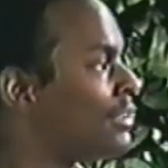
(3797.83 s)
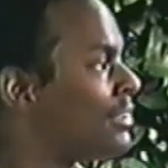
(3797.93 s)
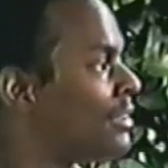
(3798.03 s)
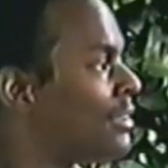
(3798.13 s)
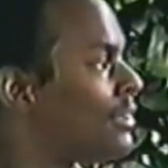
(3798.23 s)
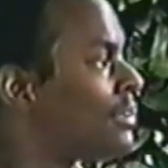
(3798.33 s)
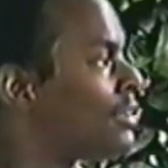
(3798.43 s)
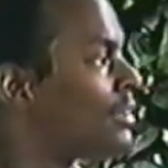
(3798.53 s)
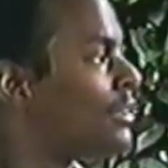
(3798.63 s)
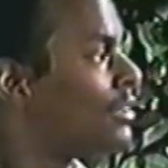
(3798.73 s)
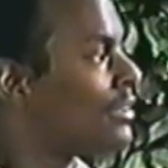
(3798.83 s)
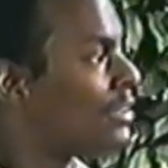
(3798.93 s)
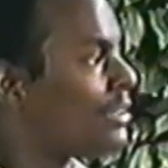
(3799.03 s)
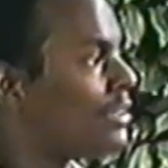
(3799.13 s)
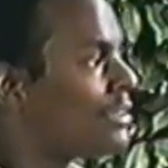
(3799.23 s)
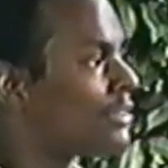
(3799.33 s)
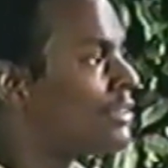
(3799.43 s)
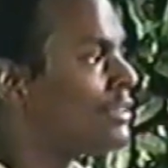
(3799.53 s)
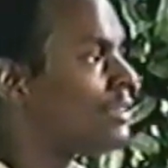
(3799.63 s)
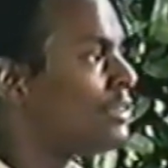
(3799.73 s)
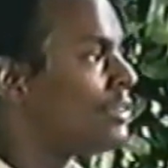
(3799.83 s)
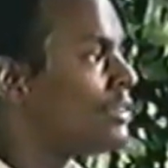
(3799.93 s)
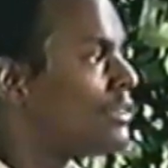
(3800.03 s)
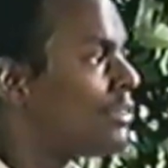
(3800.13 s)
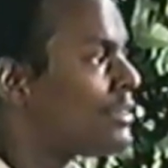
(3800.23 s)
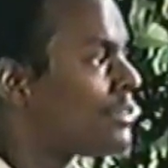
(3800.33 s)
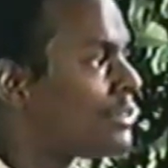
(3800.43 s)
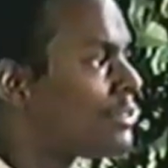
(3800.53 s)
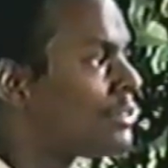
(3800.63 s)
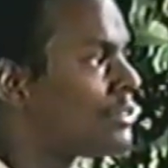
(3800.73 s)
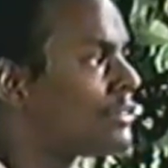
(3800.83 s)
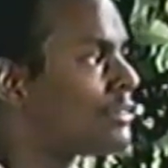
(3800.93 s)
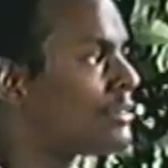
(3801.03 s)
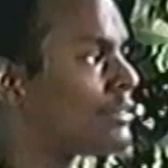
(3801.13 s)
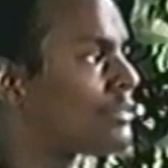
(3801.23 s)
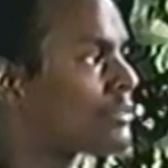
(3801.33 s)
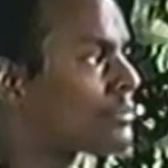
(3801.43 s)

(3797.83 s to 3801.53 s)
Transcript: the fact that, that, that you were HIV positive at the time was